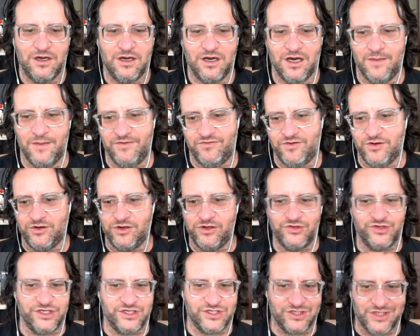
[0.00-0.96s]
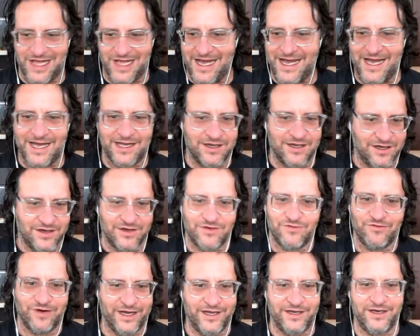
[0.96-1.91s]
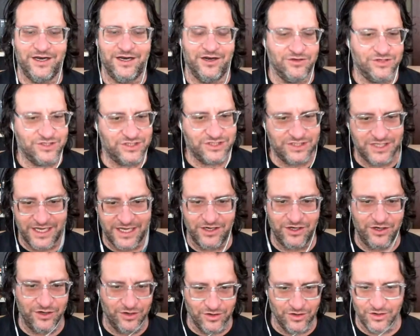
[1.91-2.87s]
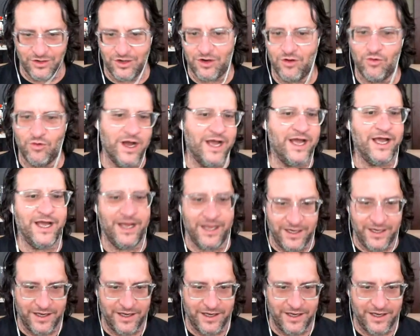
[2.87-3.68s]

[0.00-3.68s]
If you're using Slack, right, set your away